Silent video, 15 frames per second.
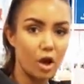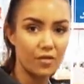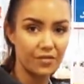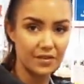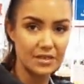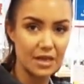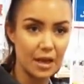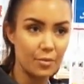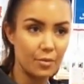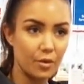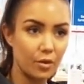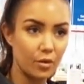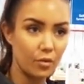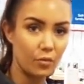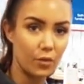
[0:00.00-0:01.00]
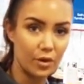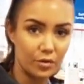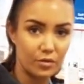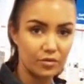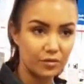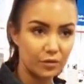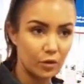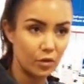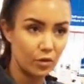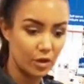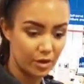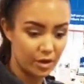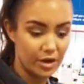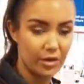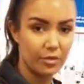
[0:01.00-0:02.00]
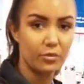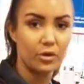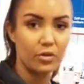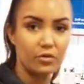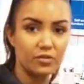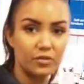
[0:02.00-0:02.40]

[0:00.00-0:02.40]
coffee table, one on the floor, and another one on